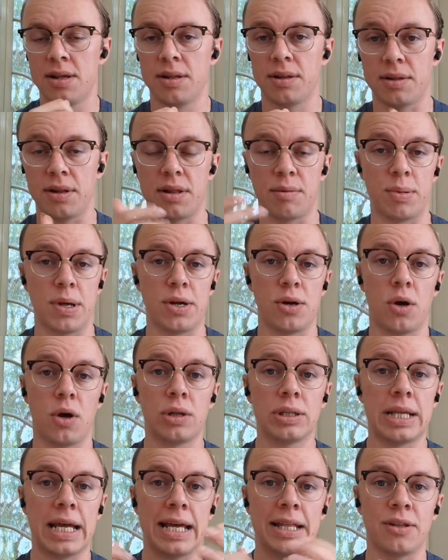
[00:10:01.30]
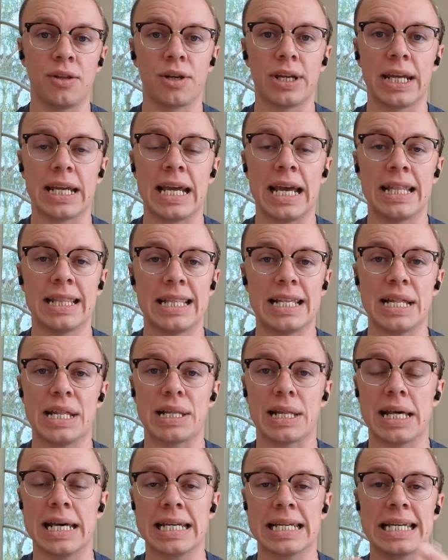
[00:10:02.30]
So they spend all day looking at these
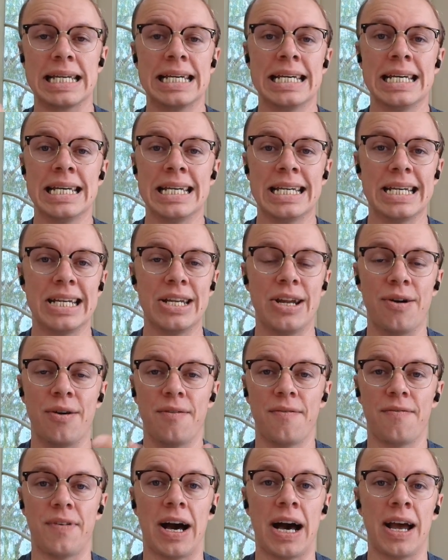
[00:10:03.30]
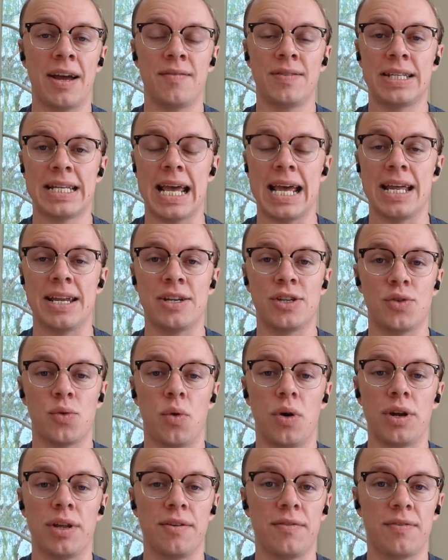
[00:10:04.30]
like, you know, 5, 10,
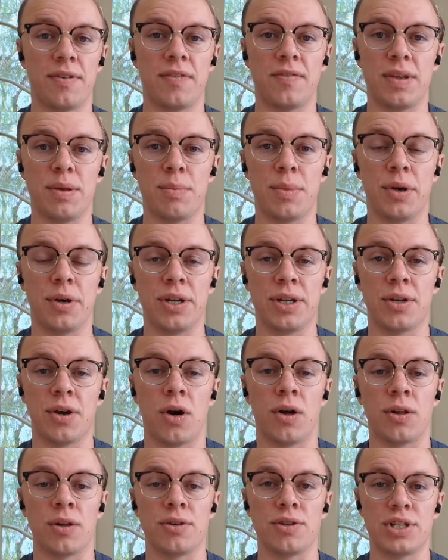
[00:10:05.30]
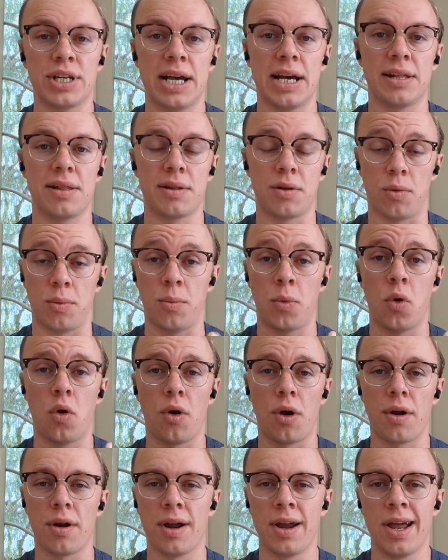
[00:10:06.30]
20, 50 million dollar jets or
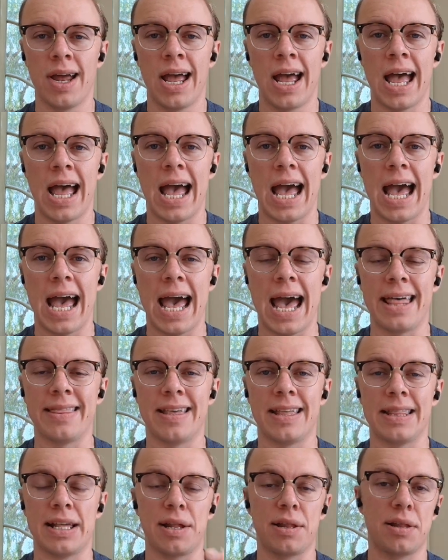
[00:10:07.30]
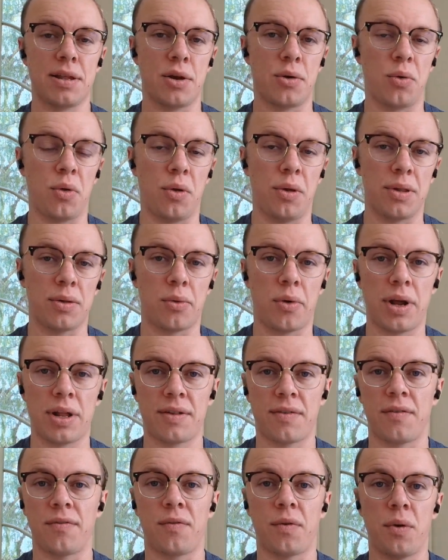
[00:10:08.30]
more. And then they see a Rolls Royce
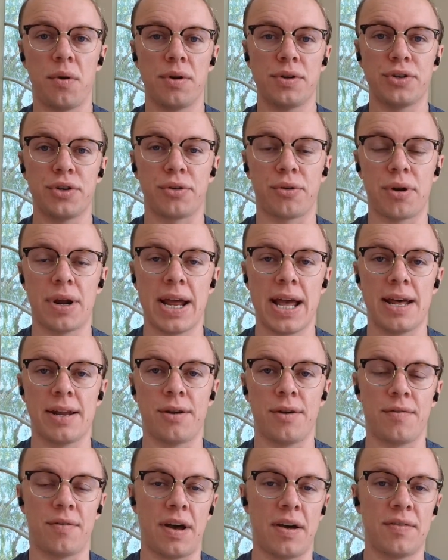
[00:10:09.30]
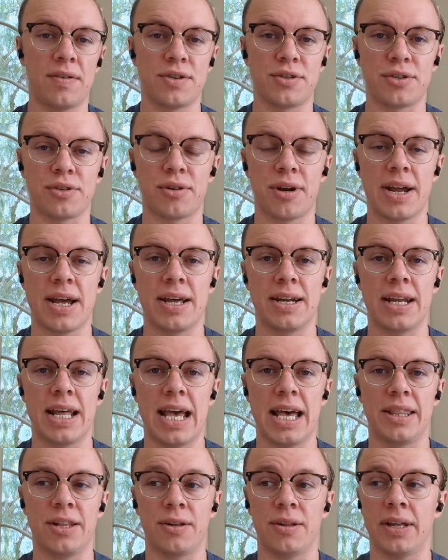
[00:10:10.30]
for 400 grand or 500 grand,
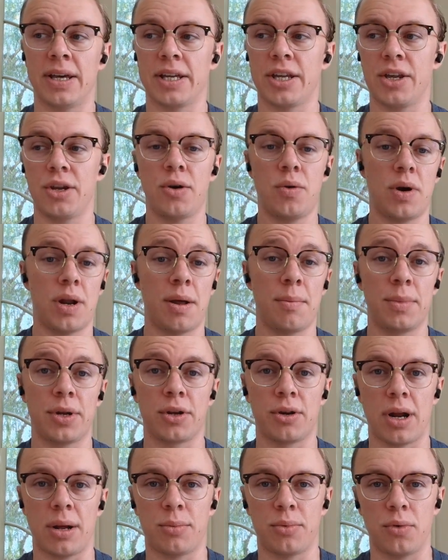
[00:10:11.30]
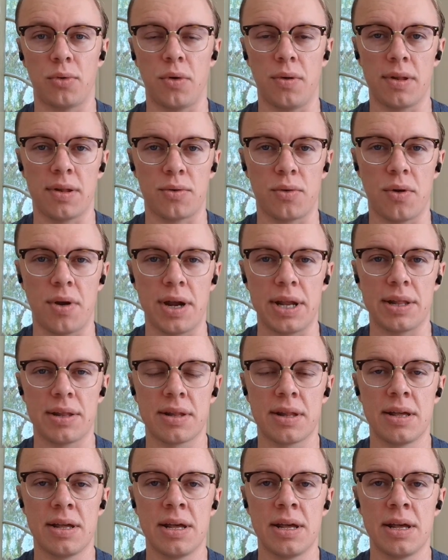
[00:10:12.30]
and they're like, you know what, I'm gonna grab a Rolls Royce.